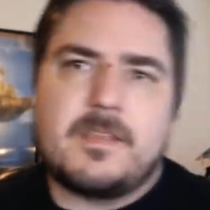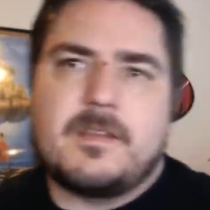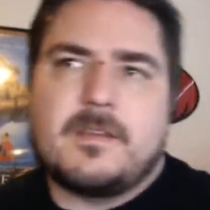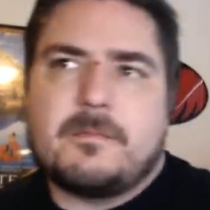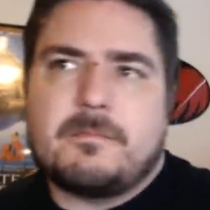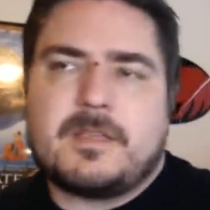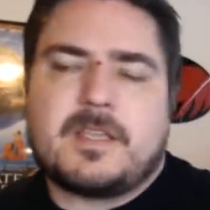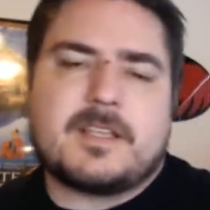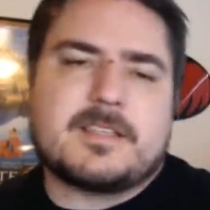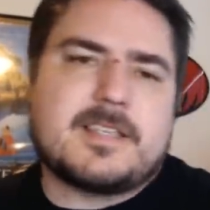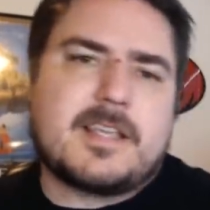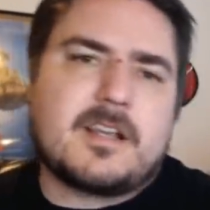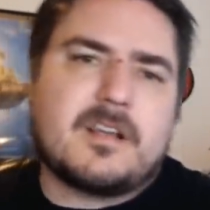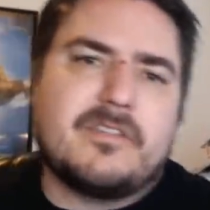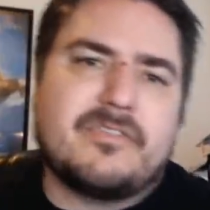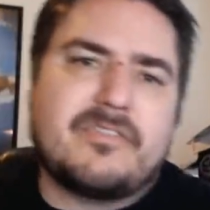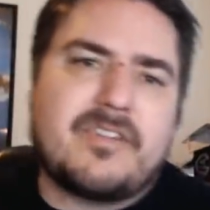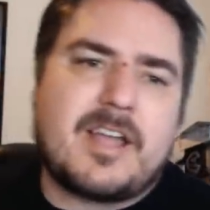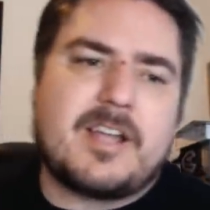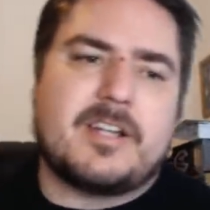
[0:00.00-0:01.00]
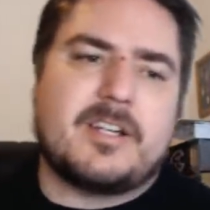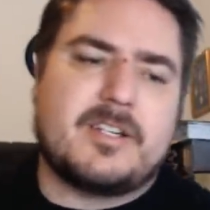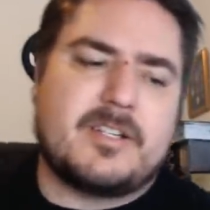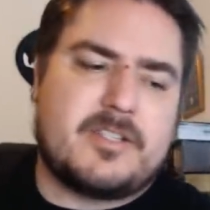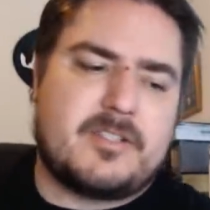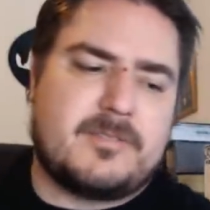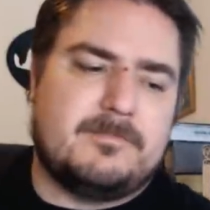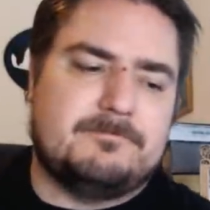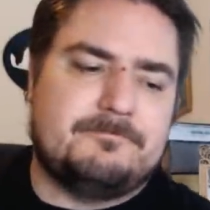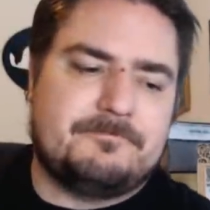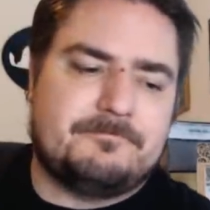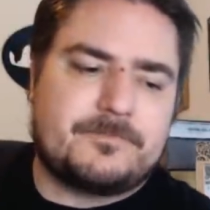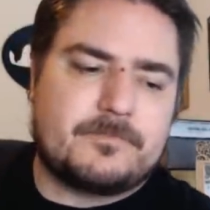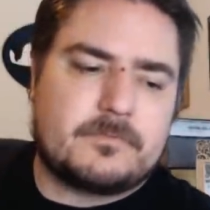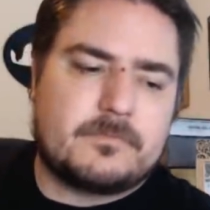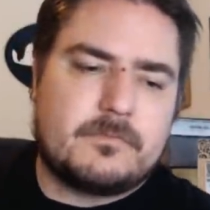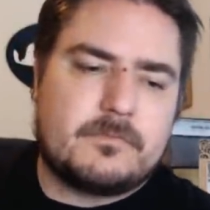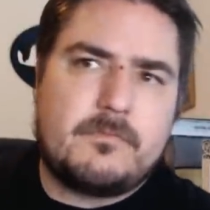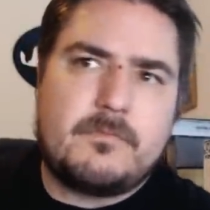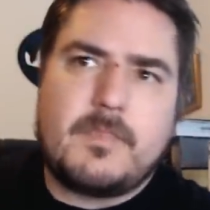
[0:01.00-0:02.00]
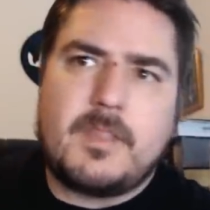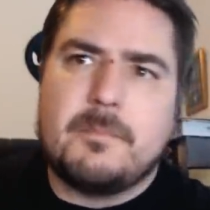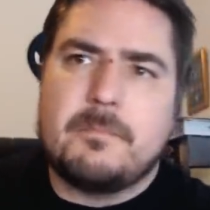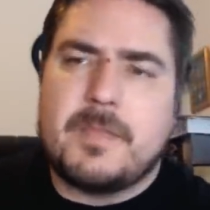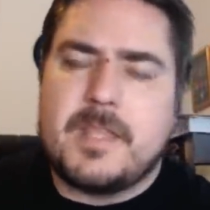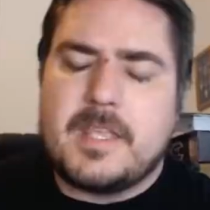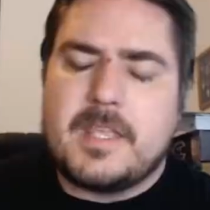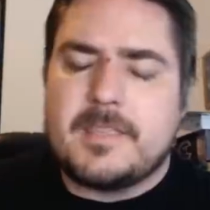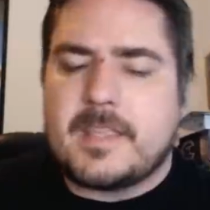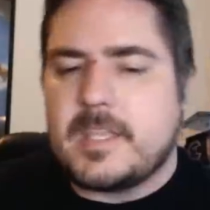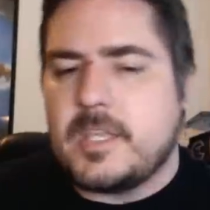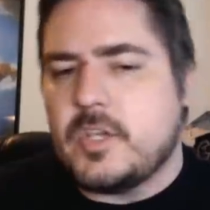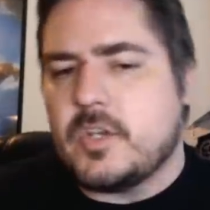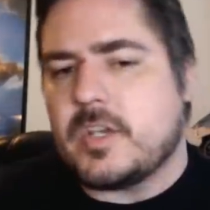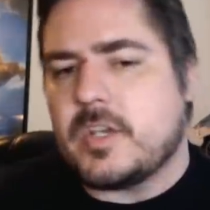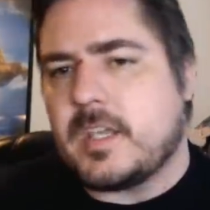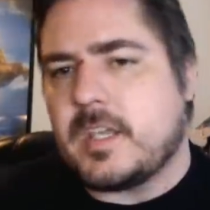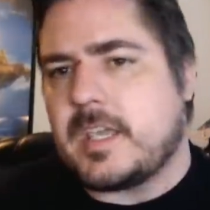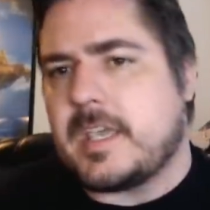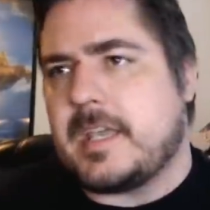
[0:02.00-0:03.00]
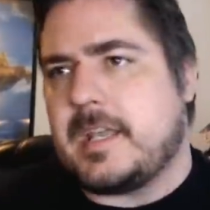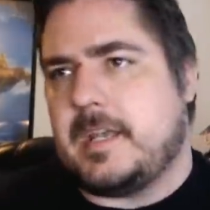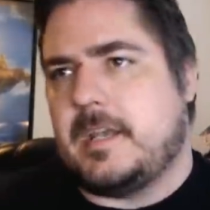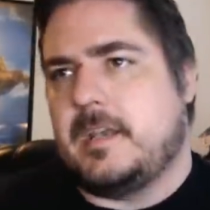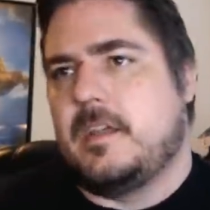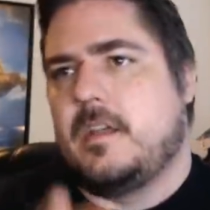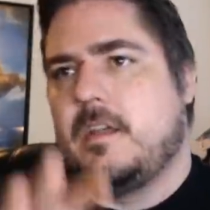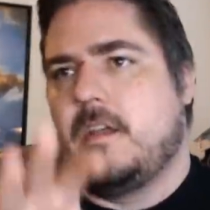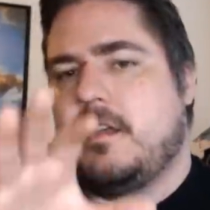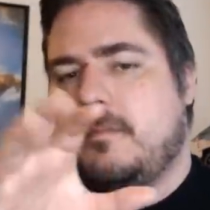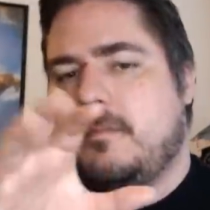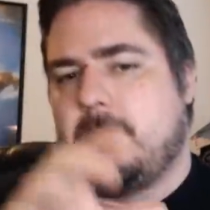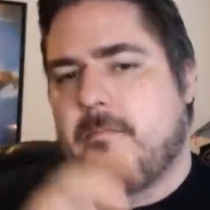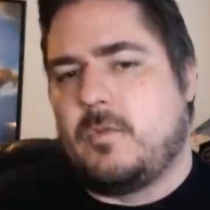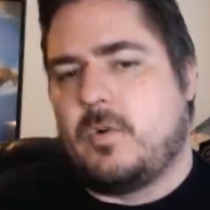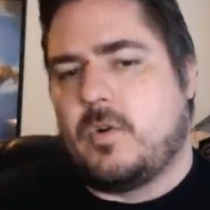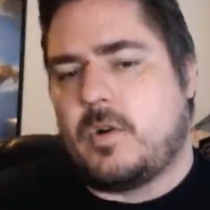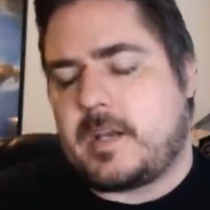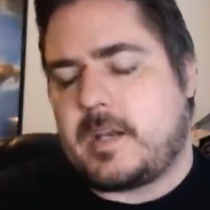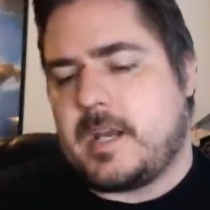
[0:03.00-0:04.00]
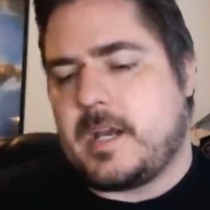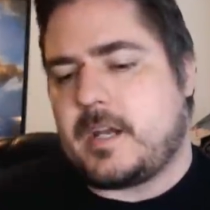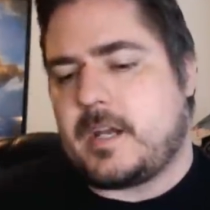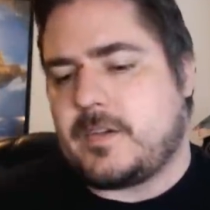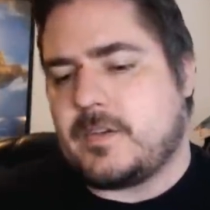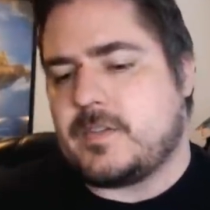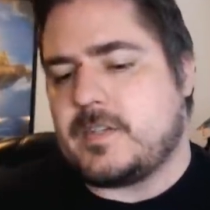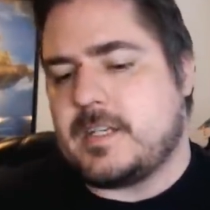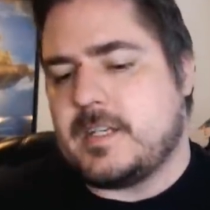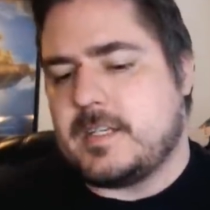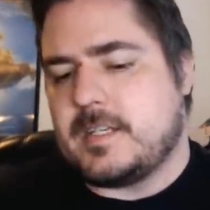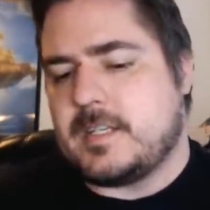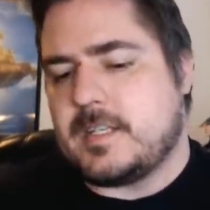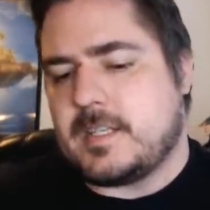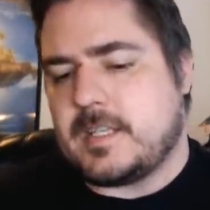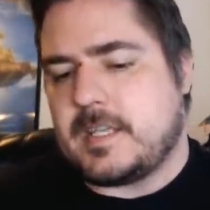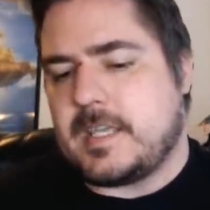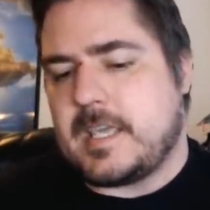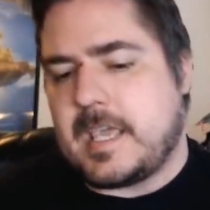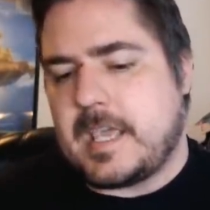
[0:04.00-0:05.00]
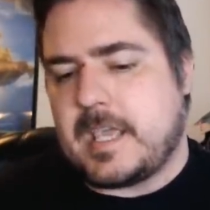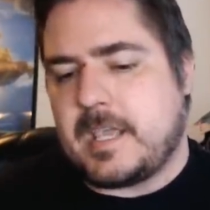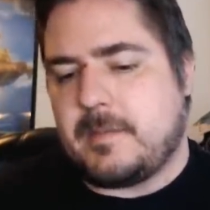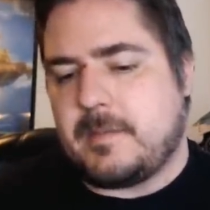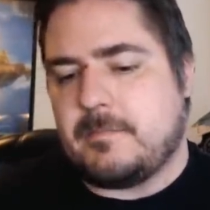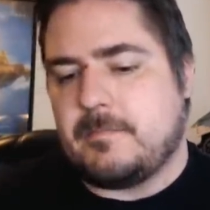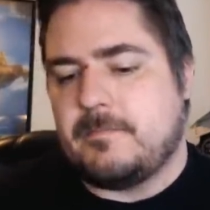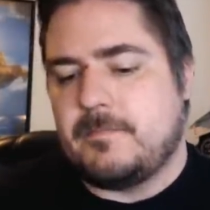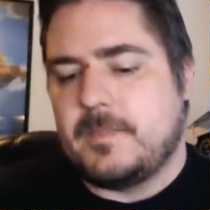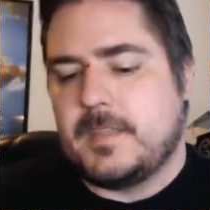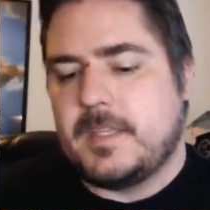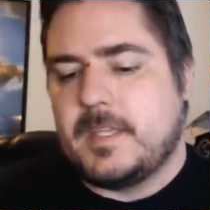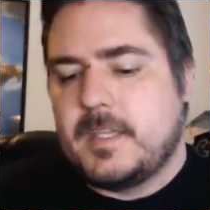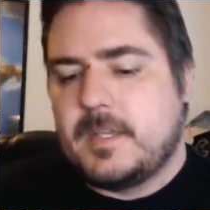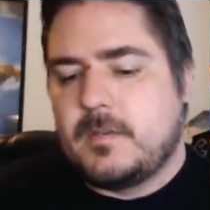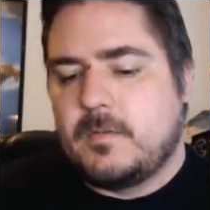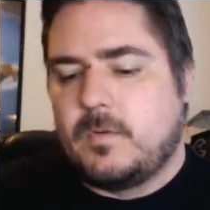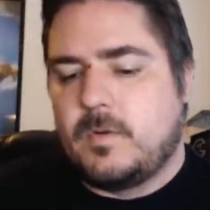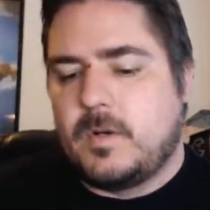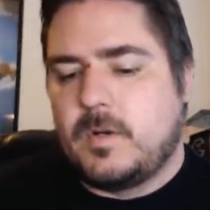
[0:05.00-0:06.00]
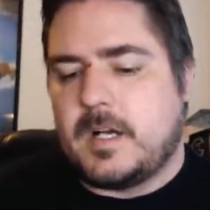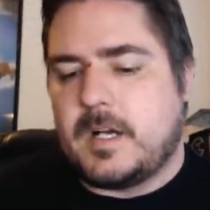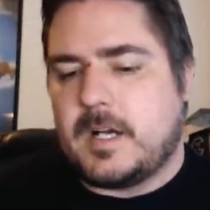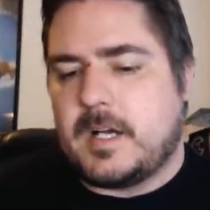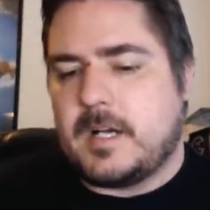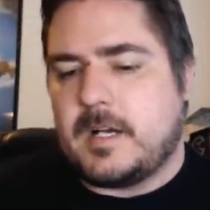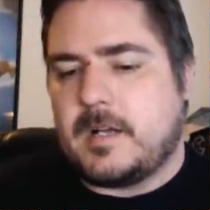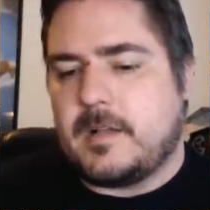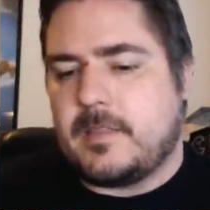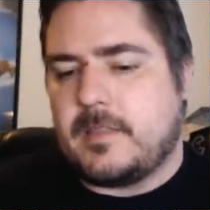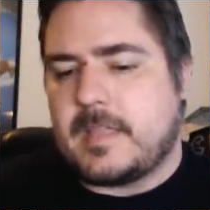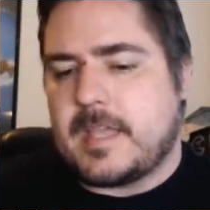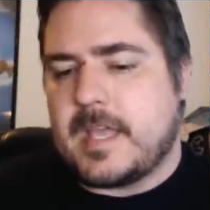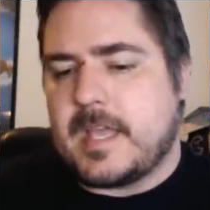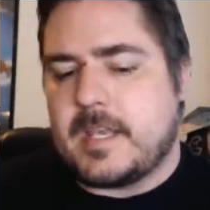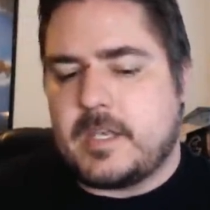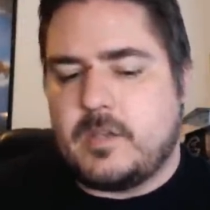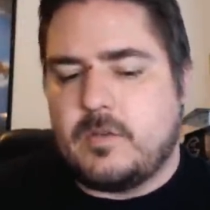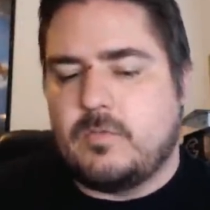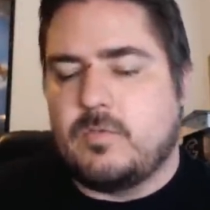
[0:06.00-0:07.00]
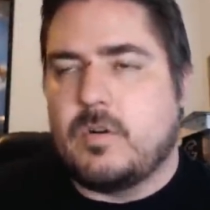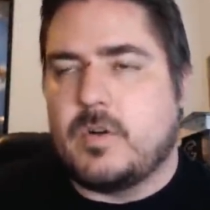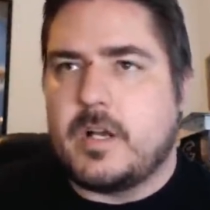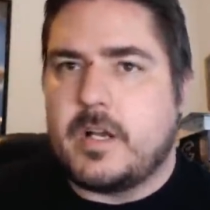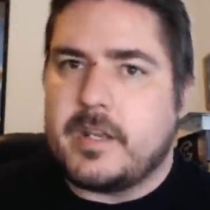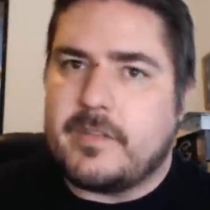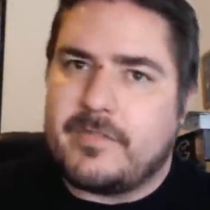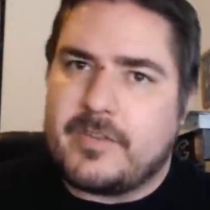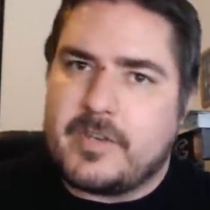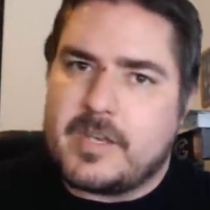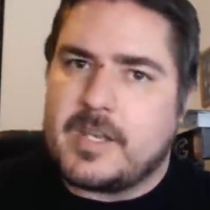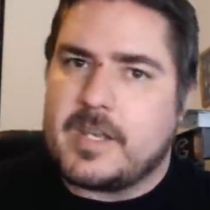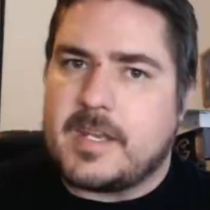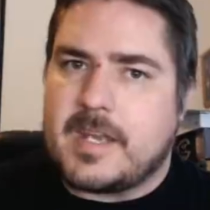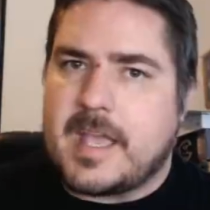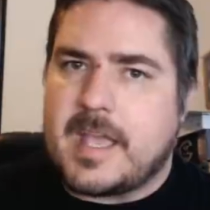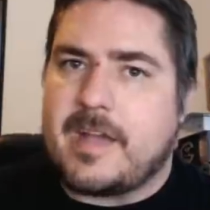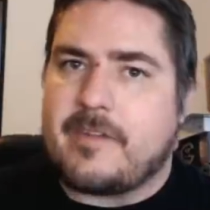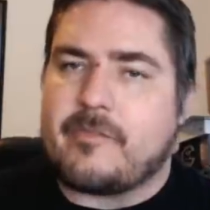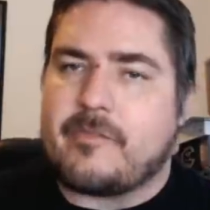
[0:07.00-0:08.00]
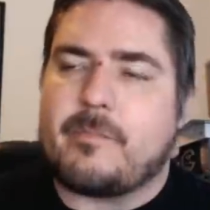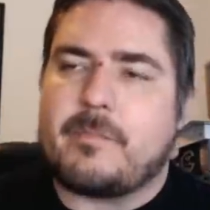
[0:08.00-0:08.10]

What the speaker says: Because Echo Fighters mean that you can get more characters into the game than you would if you didn't have them.